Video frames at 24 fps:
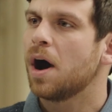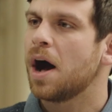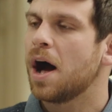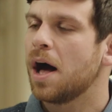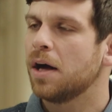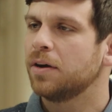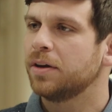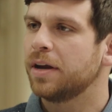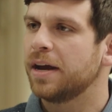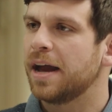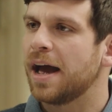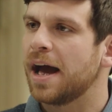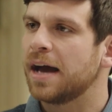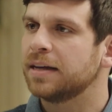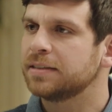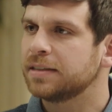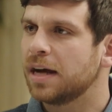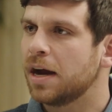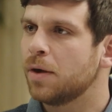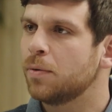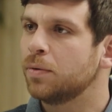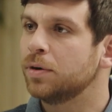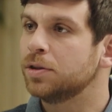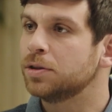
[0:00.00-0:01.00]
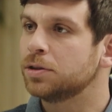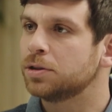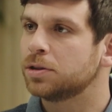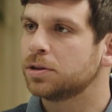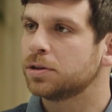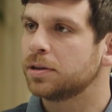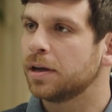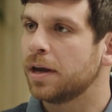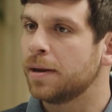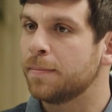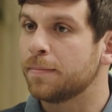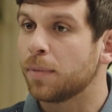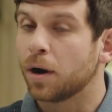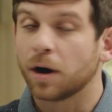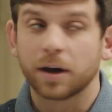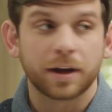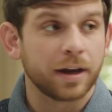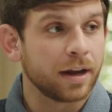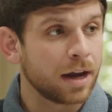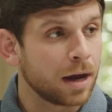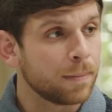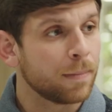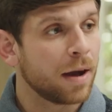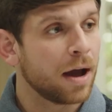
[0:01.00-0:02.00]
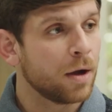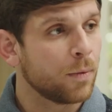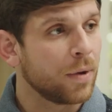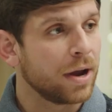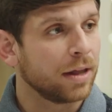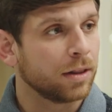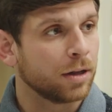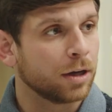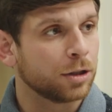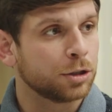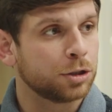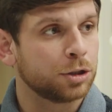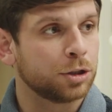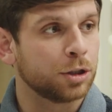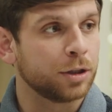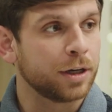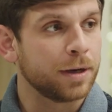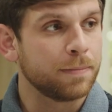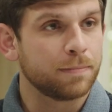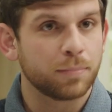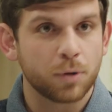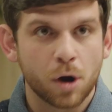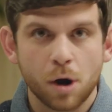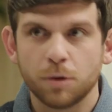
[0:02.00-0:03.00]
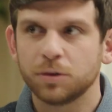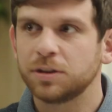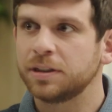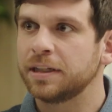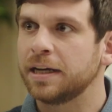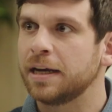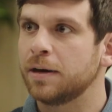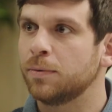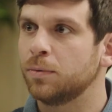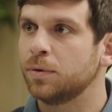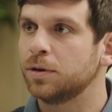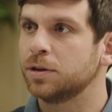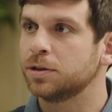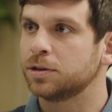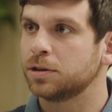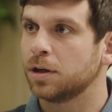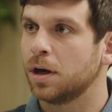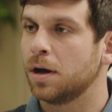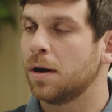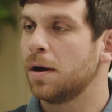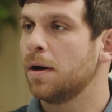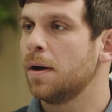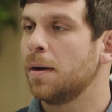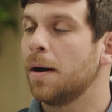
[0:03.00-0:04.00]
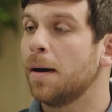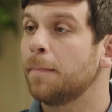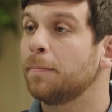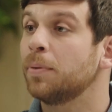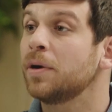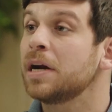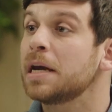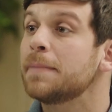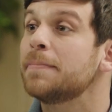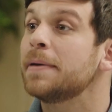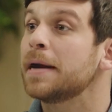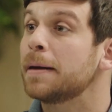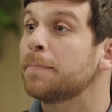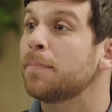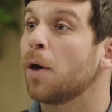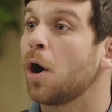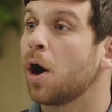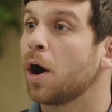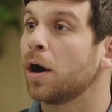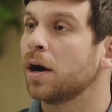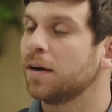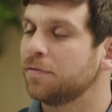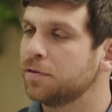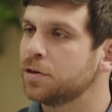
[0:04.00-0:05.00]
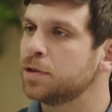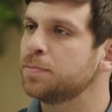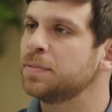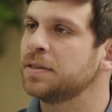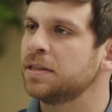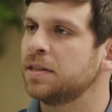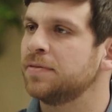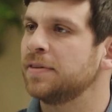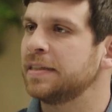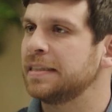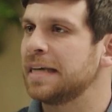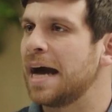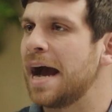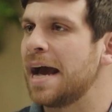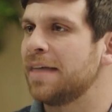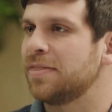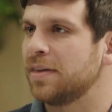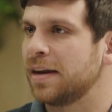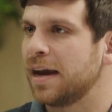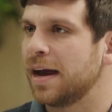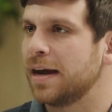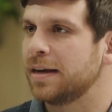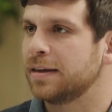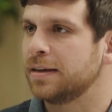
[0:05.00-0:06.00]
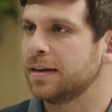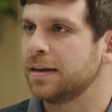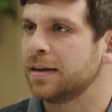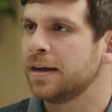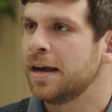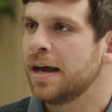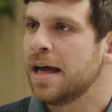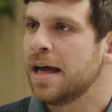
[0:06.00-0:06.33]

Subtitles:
Holiday, as I was embarking on my weight loss journey, protein was a pretty big part of the specific diet that I did.